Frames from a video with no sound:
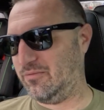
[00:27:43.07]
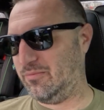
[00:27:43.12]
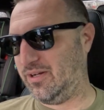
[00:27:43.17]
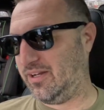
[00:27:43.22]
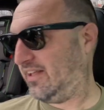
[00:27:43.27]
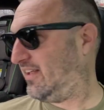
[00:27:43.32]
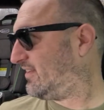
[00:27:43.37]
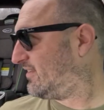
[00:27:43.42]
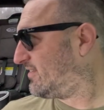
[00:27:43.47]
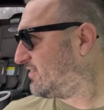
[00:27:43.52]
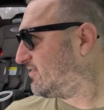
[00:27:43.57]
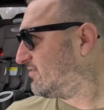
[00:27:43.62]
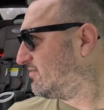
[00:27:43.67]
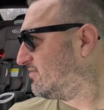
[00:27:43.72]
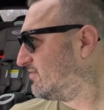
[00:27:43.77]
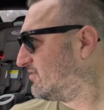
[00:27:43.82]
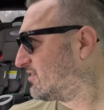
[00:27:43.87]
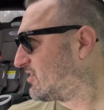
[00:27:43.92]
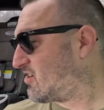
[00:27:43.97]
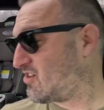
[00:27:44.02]
But it's
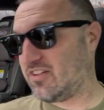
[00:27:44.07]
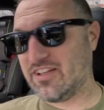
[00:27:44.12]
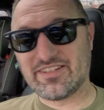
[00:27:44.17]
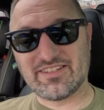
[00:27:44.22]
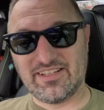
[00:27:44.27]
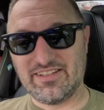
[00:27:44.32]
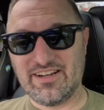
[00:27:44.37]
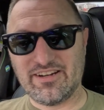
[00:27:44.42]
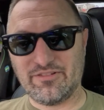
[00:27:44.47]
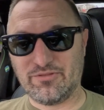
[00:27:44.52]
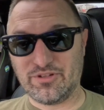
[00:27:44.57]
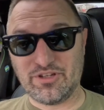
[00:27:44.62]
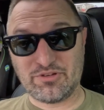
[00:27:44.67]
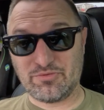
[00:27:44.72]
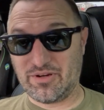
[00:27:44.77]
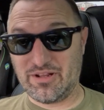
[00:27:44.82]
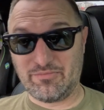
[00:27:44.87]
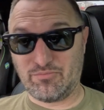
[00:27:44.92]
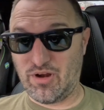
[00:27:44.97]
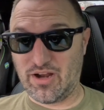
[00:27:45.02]
currently sitting there just
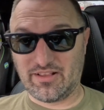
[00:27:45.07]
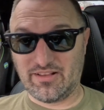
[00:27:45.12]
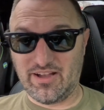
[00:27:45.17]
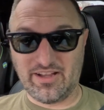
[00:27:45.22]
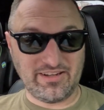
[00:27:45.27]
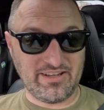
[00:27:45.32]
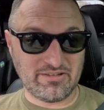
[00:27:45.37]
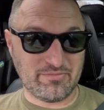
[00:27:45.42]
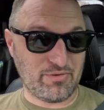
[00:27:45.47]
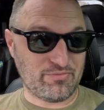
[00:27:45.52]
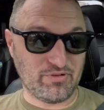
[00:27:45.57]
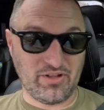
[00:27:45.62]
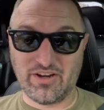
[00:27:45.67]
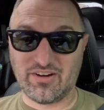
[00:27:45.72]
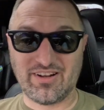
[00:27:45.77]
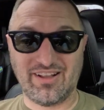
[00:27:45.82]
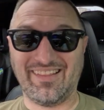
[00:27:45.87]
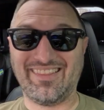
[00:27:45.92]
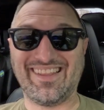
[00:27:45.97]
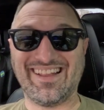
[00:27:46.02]
where the brake line needs to be
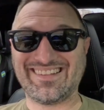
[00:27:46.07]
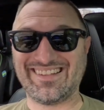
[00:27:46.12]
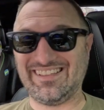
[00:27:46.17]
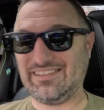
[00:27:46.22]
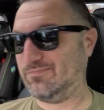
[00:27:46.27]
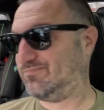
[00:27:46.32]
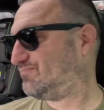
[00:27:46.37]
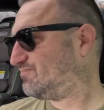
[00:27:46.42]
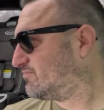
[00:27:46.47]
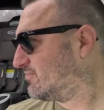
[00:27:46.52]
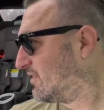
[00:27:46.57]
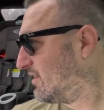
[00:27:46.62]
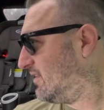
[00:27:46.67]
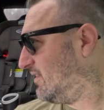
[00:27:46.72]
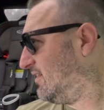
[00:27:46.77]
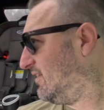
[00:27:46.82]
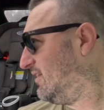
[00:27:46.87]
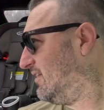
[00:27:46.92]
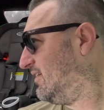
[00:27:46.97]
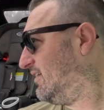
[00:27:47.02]
flared. That's it.
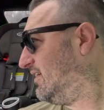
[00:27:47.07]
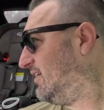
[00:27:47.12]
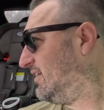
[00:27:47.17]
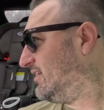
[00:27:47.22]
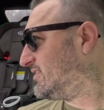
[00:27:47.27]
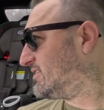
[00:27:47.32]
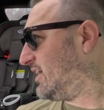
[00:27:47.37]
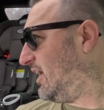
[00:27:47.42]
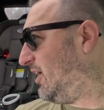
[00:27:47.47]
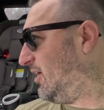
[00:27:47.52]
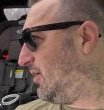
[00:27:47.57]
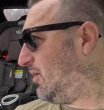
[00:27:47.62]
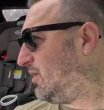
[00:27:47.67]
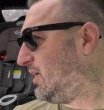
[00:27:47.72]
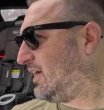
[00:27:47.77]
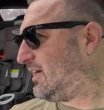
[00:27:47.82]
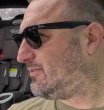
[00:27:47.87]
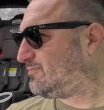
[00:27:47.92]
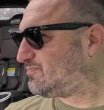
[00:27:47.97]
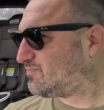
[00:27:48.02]
So
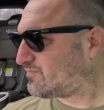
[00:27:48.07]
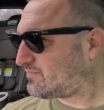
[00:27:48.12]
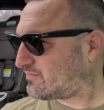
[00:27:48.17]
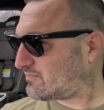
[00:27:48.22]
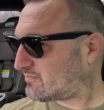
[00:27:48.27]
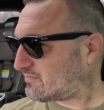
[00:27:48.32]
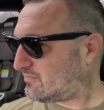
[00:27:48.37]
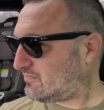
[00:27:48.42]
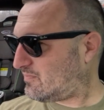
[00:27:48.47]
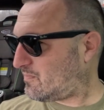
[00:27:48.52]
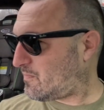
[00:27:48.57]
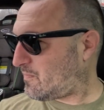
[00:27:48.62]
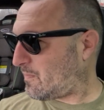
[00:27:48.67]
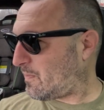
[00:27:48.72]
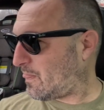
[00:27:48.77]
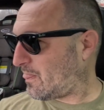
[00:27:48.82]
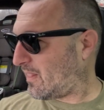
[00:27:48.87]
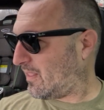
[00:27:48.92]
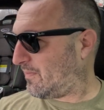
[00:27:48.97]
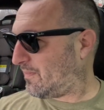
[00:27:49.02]

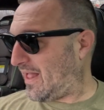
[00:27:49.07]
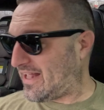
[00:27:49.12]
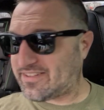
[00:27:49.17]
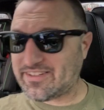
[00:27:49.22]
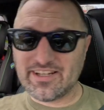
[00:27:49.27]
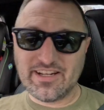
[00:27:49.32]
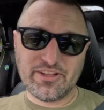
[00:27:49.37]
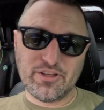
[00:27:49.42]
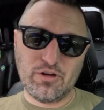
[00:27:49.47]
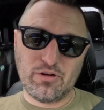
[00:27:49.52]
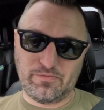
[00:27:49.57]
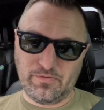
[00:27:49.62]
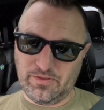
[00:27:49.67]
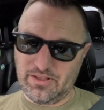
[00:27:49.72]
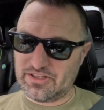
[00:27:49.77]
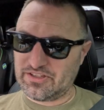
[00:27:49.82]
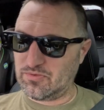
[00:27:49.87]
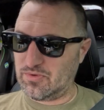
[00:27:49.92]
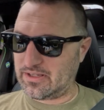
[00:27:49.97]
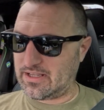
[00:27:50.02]
that's gonna do it for
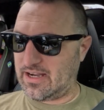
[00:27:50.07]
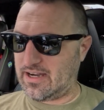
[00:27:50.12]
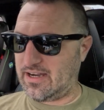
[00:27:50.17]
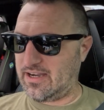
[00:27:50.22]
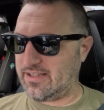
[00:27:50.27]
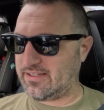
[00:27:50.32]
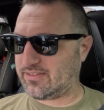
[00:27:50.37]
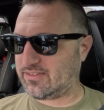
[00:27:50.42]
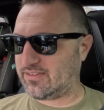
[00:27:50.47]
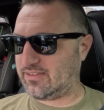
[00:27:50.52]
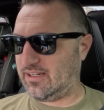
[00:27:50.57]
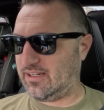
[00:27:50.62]
this one, guys.